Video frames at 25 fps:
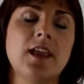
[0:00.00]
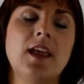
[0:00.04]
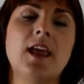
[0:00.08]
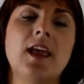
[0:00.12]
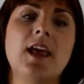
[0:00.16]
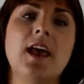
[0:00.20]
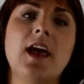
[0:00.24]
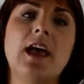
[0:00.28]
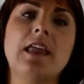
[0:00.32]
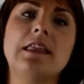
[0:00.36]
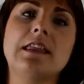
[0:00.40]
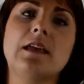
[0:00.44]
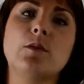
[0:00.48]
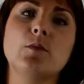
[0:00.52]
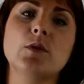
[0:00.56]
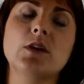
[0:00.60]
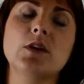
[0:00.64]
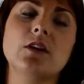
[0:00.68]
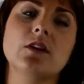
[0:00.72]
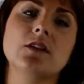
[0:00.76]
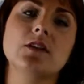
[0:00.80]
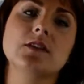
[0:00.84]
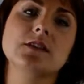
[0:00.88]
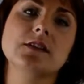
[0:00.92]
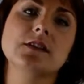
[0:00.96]
and then we'd
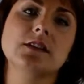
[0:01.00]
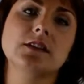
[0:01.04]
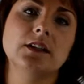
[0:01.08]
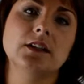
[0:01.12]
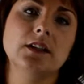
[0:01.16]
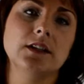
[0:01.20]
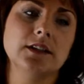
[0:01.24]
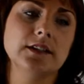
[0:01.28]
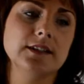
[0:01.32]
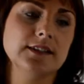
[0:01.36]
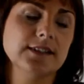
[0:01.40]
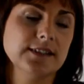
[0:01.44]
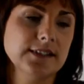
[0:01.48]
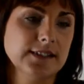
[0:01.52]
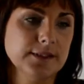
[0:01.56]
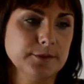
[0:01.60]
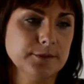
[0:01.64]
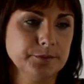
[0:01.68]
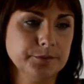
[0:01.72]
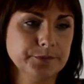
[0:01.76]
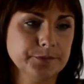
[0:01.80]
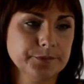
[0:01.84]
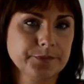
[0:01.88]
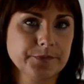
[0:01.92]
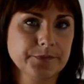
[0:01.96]
ask the client in.
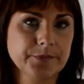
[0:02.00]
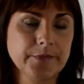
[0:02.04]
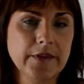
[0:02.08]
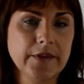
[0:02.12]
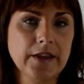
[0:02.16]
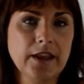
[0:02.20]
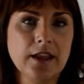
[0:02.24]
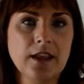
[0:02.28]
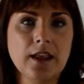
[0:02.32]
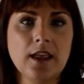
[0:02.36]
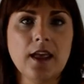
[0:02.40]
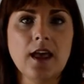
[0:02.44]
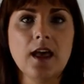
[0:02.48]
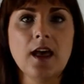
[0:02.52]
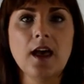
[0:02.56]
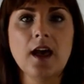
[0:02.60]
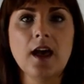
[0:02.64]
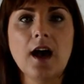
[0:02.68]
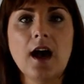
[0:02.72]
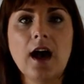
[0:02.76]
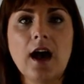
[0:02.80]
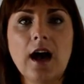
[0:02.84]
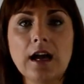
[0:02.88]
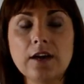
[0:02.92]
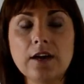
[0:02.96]

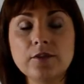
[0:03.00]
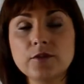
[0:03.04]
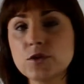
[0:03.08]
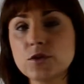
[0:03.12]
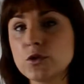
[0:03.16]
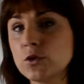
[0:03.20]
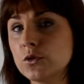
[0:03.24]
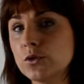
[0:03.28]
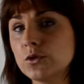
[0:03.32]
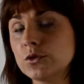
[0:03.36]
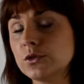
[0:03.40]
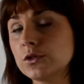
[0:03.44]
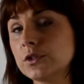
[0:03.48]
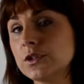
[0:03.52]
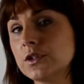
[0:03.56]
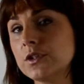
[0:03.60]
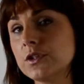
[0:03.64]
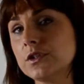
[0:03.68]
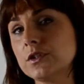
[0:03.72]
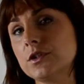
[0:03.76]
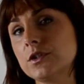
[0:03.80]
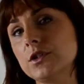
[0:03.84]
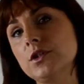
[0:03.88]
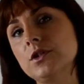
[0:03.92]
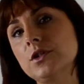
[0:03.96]
I've talked
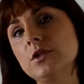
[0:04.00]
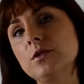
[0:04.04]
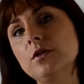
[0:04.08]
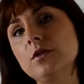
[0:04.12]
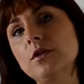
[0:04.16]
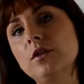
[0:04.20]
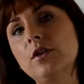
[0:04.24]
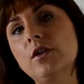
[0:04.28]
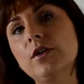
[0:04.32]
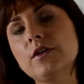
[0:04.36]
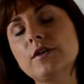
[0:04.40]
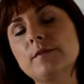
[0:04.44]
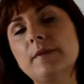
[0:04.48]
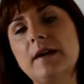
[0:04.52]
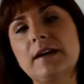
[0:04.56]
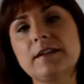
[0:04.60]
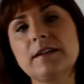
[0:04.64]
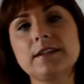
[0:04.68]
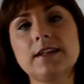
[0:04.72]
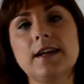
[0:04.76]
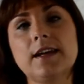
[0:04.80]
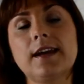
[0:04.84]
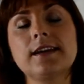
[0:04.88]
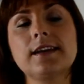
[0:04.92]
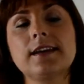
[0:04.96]
to you a lot about
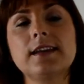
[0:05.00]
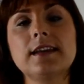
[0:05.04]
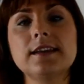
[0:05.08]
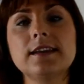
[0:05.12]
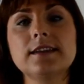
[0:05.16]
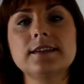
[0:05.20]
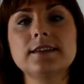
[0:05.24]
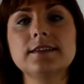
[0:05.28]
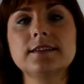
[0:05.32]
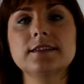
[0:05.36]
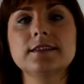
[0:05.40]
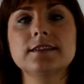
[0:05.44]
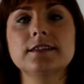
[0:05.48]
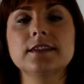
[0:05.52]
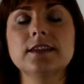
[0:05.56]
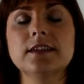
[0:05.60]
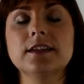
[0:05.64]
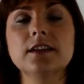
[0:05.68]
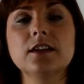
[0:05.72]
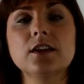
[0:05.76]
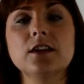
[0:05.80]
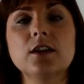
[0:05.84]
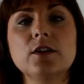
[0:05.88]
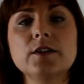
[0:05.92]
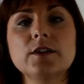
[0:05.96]
techniques in the
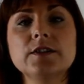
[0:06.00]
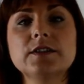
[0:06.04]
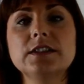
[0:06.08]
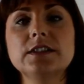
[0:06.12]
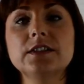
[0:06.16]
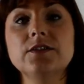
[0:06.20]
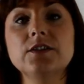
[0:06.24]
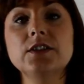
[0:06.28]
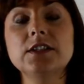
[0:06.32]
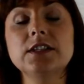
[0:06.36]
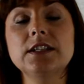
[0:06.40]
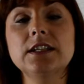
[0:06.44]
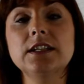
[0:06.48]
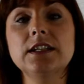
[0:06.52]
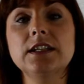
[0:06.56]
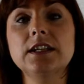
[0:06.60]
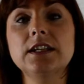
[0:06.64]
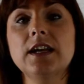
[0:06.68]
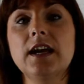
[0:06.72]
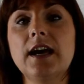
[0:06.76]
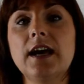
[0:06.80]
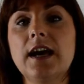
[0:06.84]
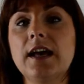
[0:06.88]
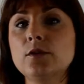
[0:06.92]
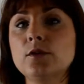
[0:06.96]
last DVD
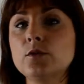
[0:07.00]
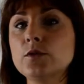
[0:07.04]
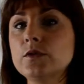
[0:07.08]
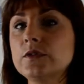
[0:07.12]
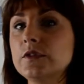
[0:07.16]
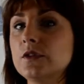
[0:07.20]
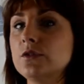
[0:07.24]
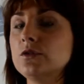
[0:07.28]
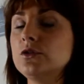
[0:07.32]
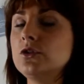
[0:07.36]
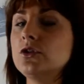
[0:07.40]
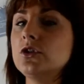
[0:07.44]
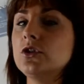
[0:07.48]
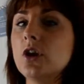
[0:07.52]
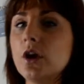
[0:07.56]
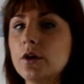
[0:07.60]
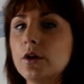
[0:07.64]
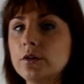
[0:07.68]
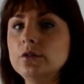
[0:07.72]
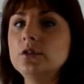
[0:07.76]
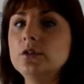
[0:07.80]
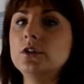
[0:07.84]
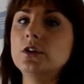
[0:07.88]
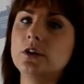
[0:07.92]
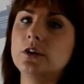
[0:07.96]
and also
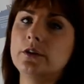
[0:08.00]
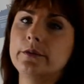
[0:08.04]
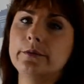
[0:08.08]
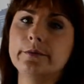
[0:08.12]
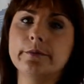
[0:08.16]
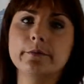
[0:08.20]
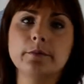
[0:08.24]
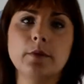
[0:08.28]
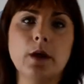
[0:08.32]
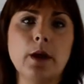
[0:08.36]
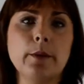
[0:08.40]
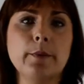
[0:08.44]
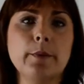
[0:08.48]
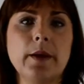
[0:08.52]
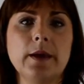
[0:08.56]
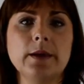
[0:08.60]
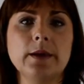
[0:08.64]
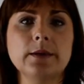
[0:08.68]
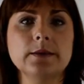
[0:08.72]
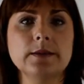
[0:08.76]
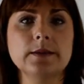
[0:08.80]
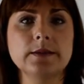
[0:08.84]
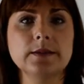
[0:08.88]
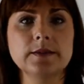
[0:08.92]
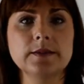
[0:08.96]
shown you my
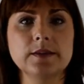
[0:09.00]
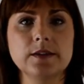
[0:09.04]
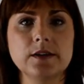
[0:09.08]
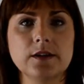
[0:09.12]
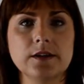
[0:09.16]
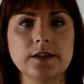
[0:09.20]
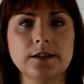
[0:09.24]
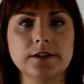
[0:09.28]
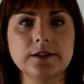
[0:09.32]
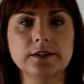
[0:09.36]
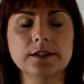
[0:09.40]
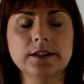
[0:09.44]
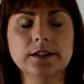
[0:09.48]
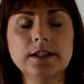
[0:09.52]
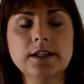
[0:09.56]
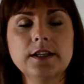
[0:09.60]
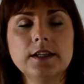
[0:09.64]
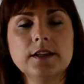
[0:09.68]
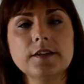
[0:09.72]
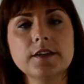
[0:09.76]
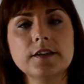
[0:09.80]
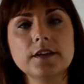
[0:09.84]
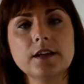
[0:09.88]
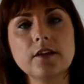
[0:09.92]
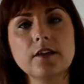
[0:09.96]
painting style
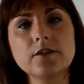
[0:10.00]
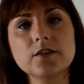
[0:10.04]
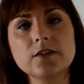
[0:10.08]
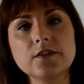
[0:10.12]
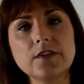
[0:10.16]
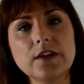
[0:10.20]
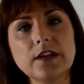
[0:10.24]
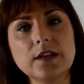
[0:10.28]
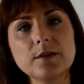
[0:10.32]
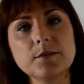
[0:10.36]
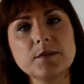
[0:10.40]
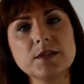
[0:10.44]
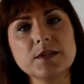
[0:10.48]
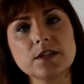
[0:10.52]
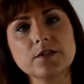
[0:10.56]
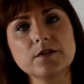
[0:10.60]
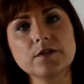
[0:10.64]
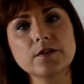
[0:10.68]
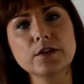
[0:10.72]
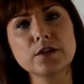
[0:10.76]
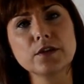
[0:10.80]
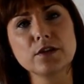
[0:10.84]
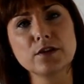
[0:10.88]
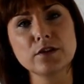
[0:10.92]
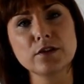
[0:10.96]
that I've developed over the
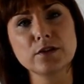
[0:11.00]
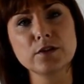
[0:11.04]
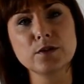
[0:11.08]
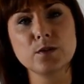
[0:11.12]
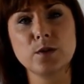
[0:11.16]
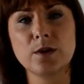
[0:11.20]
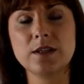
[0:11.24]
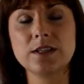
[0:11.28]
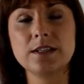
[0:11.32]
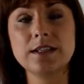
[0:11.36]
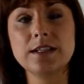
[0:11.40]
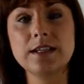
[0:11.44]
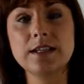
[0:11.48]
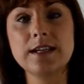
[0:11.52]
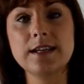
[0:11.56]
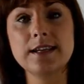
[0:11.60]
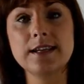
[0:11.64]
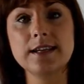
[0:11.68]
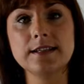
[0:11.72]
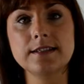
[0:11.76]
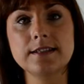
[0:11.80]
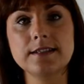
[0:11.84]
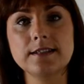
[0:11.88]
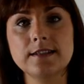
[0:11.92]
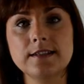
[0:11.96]
last 20
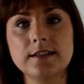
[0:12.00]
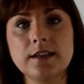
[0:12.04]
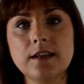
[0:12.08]
years.